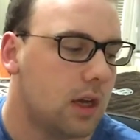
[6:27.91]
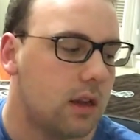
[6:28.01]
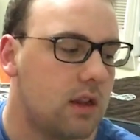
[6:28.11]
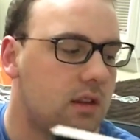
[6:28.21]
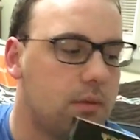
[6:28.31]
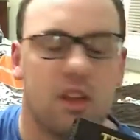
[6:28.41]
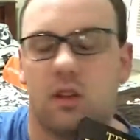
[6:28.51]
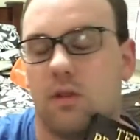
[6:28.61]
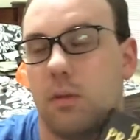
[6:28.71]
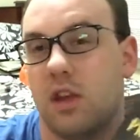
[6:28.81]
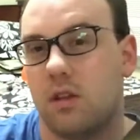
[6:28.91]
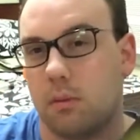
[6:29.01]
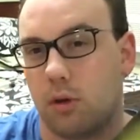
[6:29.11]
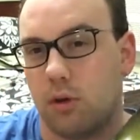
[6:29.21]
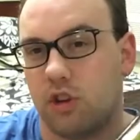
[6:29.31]
this semester for me is
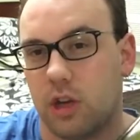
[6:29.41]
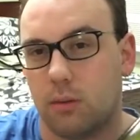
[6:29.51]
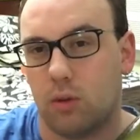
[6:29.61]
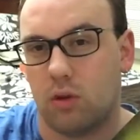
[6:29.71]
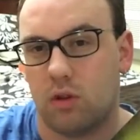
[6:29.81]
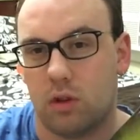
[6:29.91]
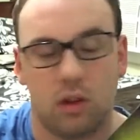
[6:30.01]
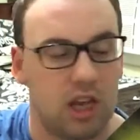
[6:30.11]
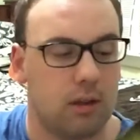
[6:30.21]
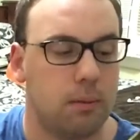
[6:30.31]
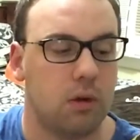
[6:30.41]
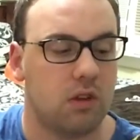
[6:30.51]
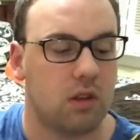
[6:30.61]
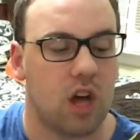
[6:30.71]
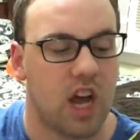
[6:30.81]
approaching these
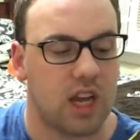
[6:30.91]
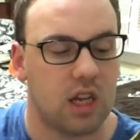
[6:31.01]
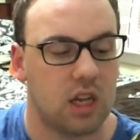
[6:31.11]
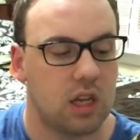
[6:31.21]
books like